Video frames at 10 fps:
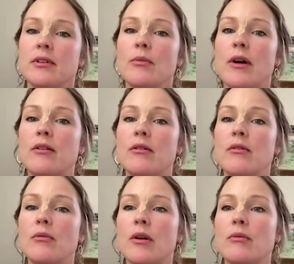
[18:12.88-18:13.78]

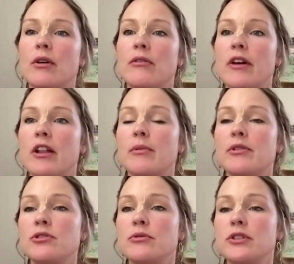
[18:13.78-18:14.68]
when we're available
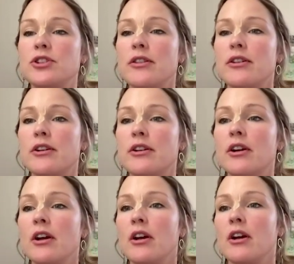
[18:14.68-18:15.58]
to each other
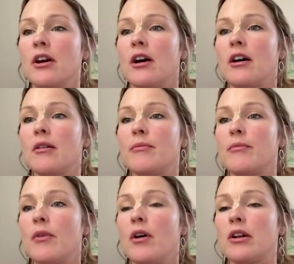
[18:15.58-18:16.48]
on
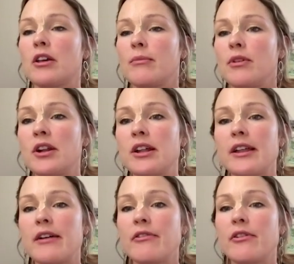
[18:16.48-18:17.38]
a community
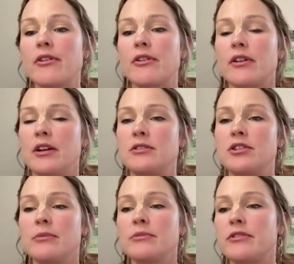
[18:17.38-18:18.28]
level, in
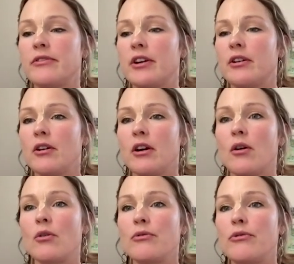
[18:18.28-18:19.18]
terms of our
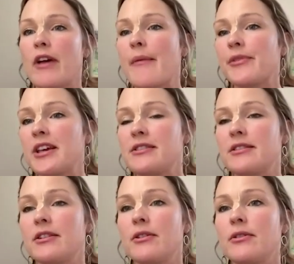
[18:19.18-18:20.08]
own families,
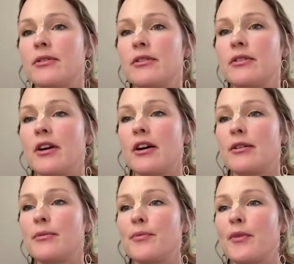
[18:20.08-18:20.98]
our own
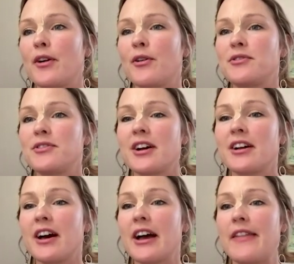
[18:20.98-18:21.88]

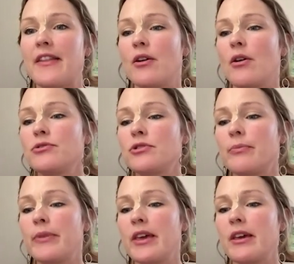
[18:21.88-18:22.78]
sangha, and then also
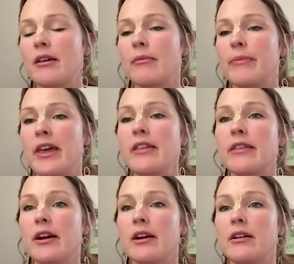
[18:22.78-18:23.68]
being
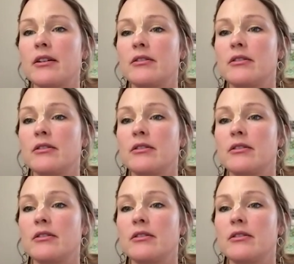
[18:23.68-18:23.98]
there